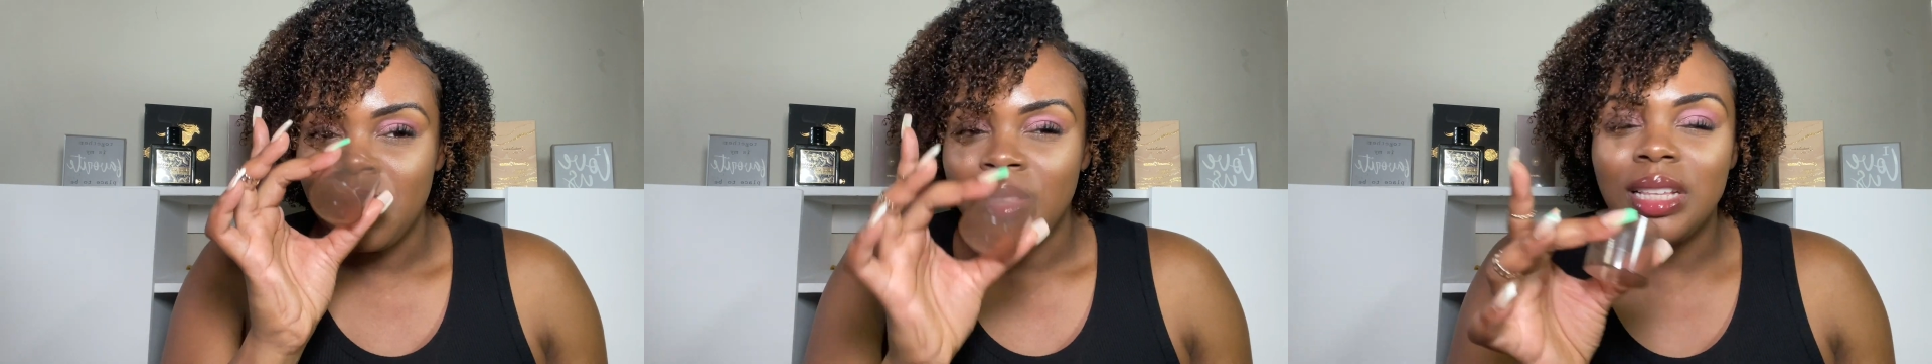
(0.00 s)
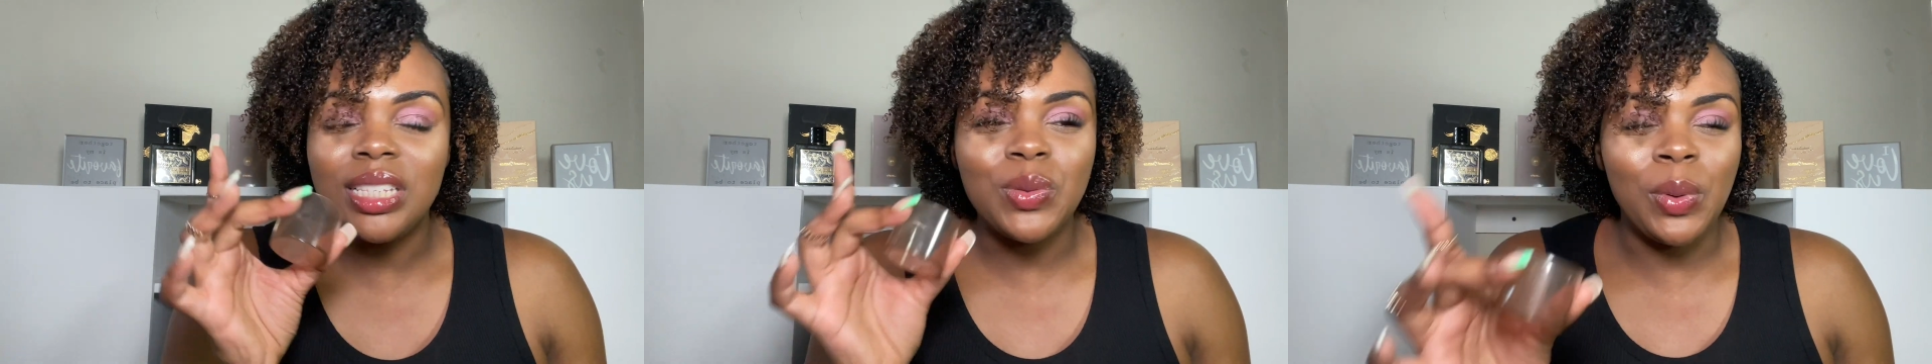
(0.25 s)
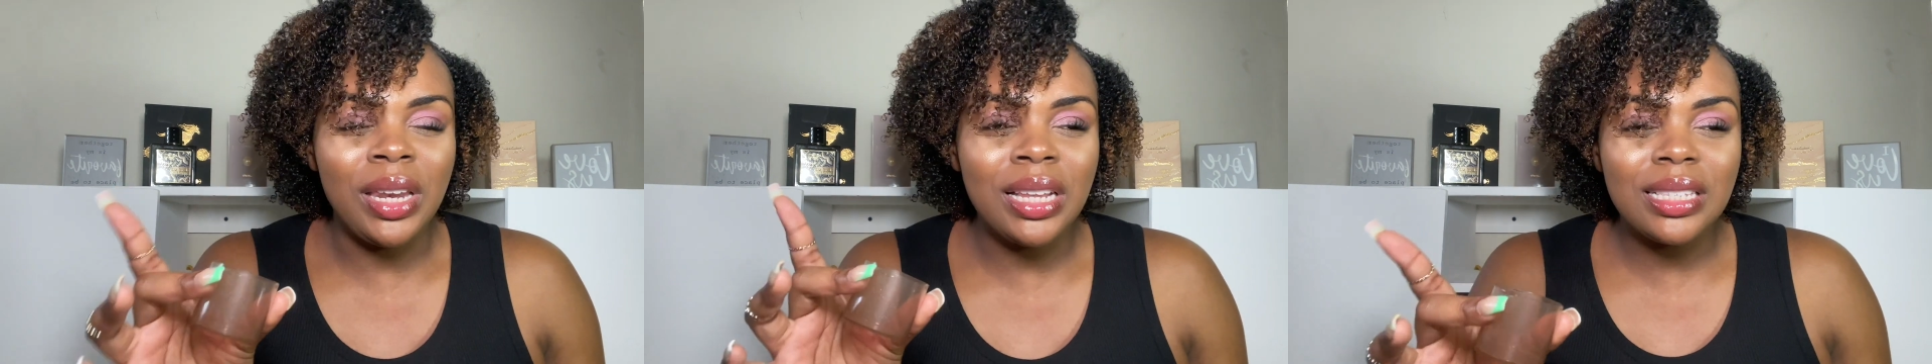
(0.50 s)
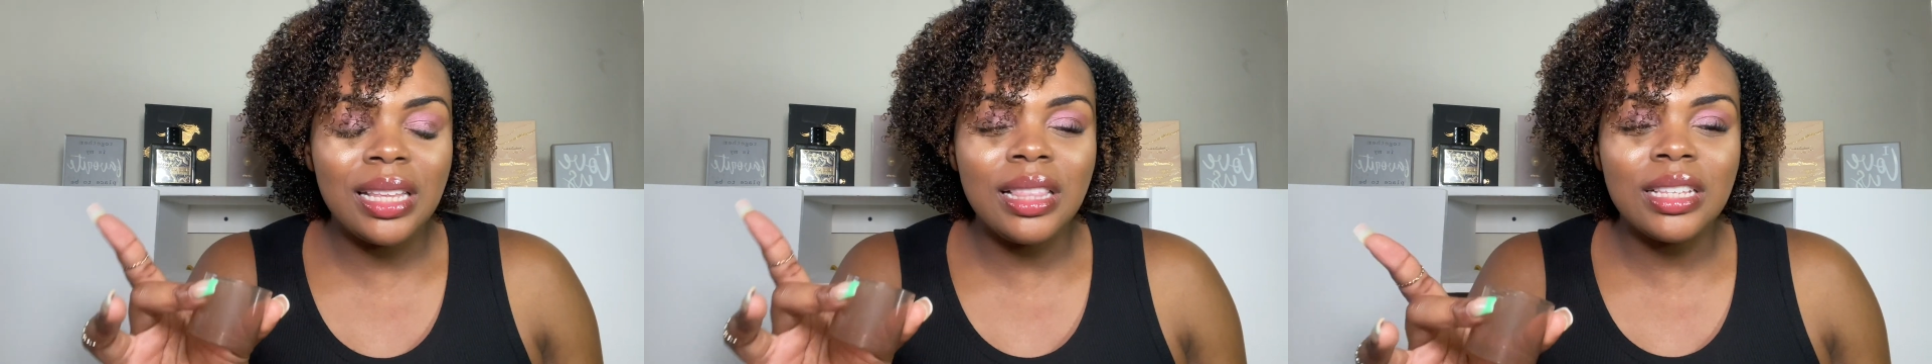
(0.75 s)
The
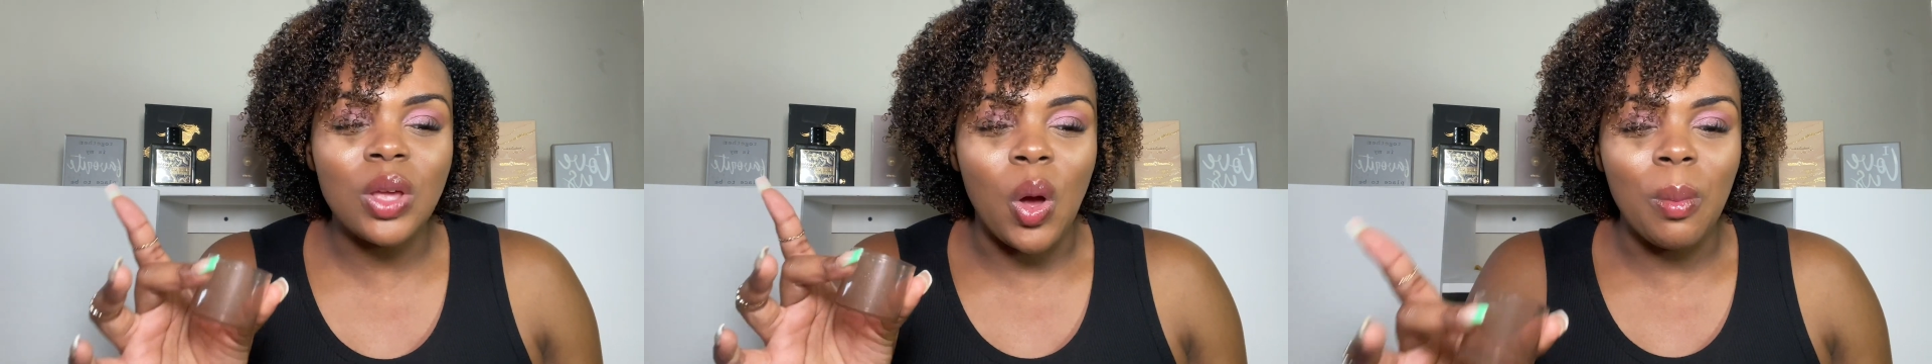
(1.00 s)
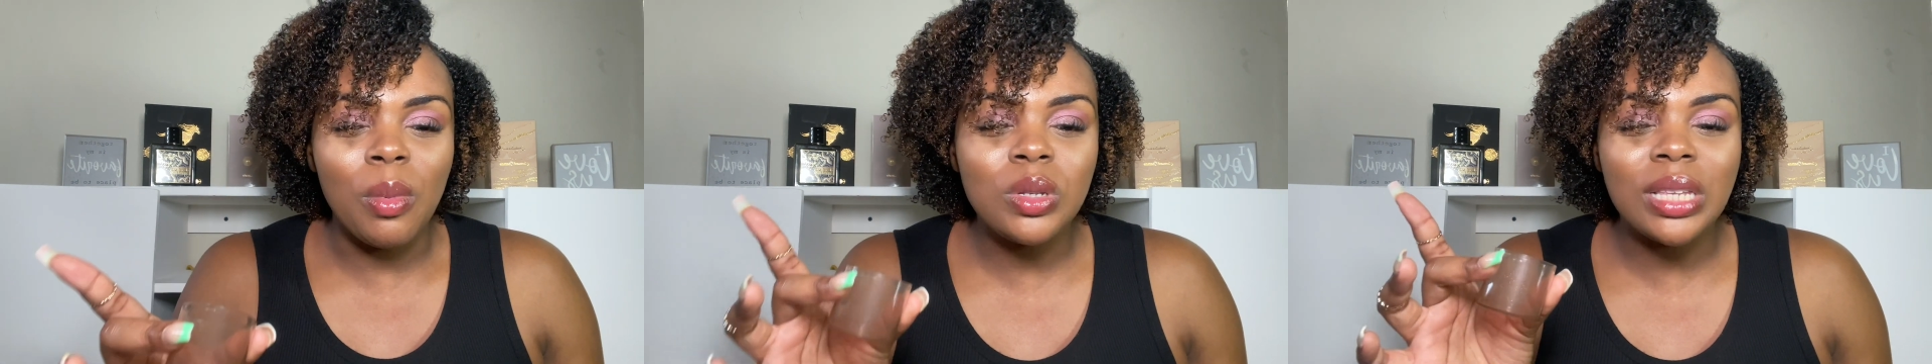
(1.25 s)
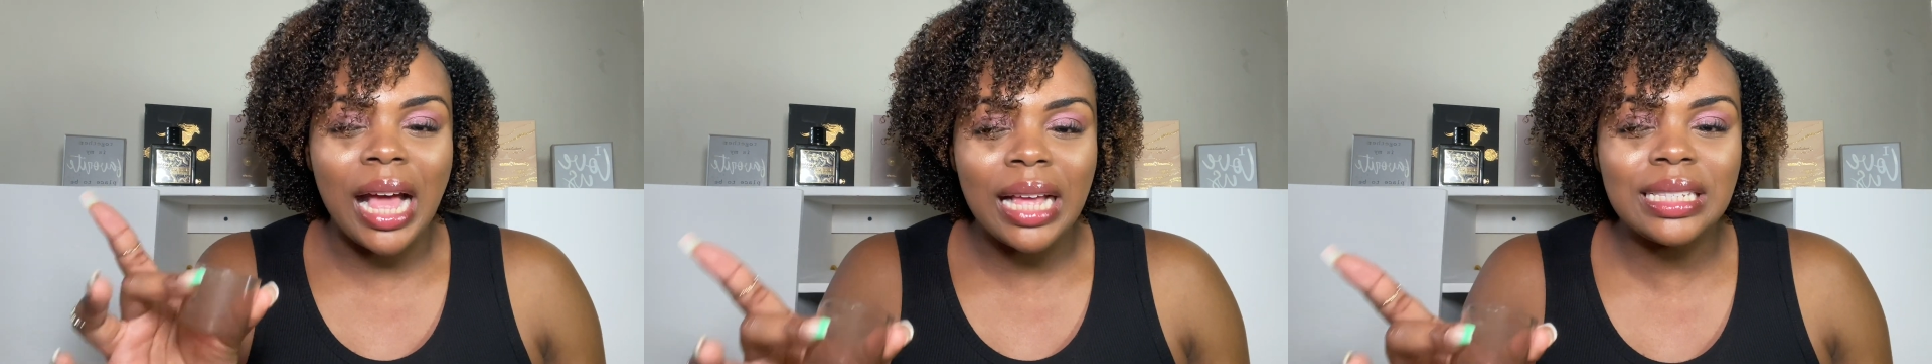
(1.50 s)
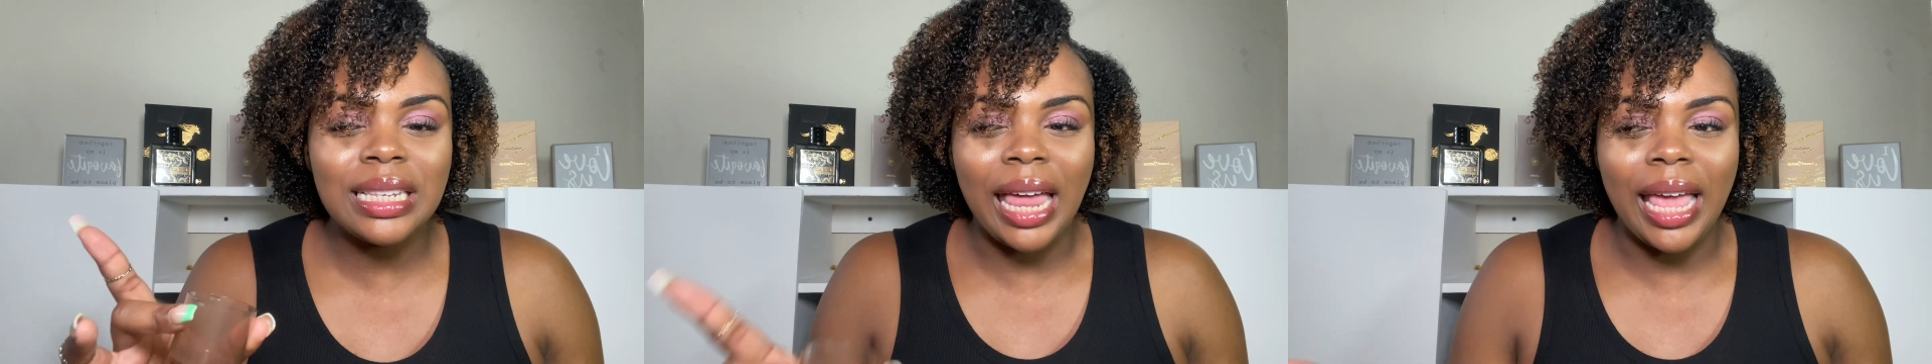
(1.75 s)
sweetness in this almost
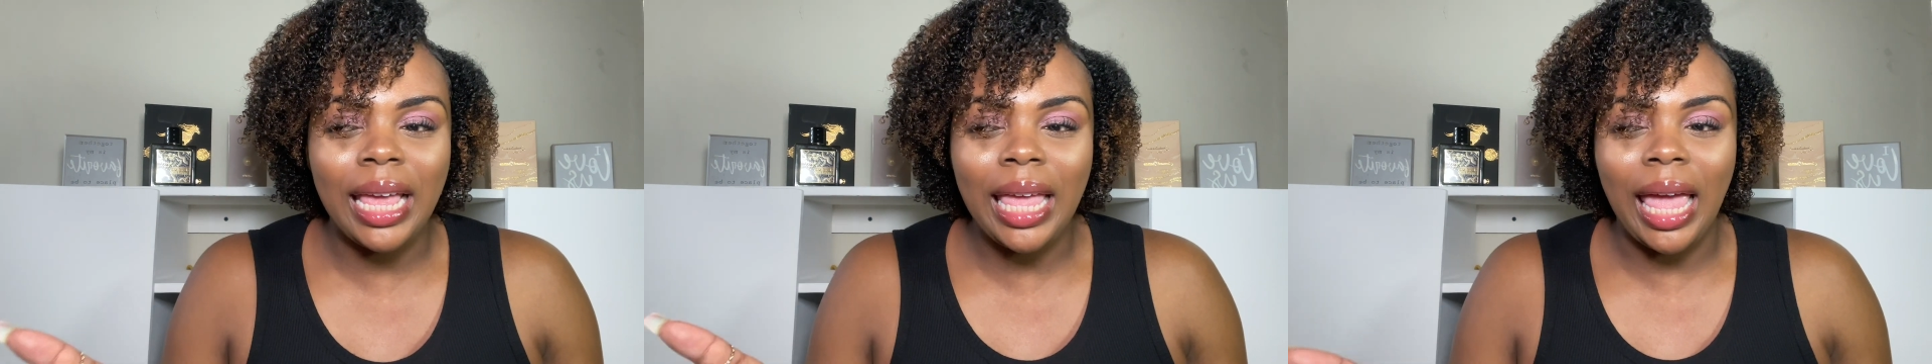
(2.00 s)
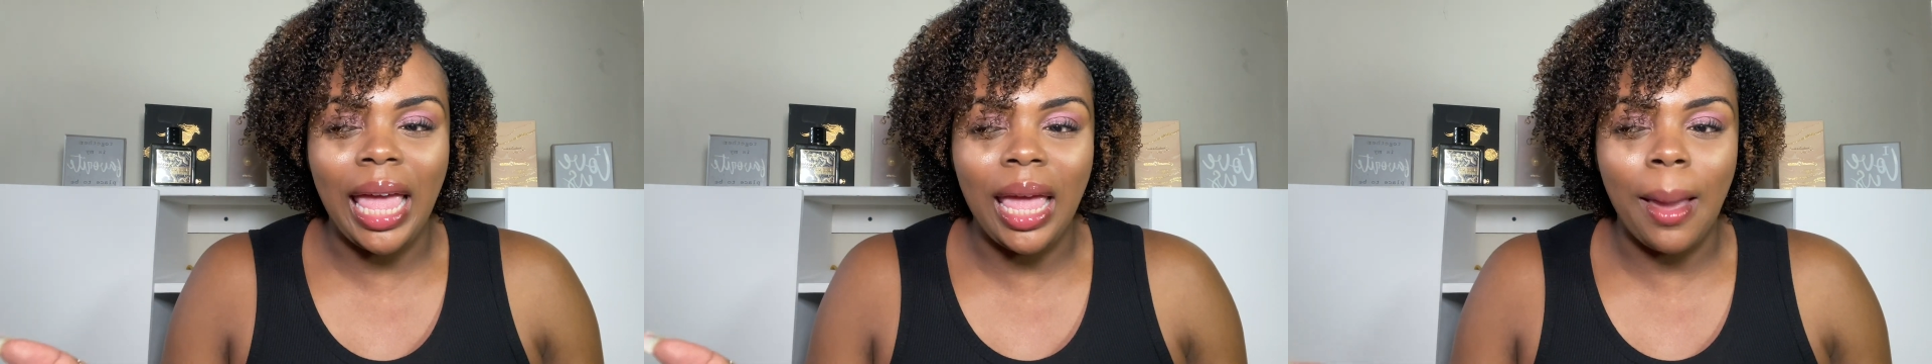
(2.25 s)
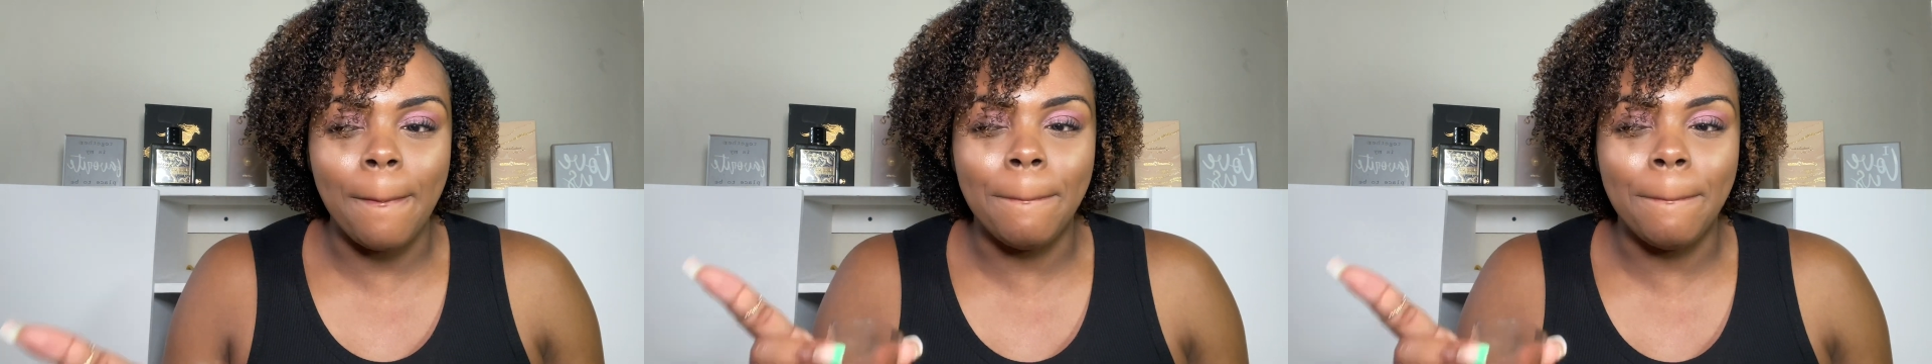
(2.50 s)
has like a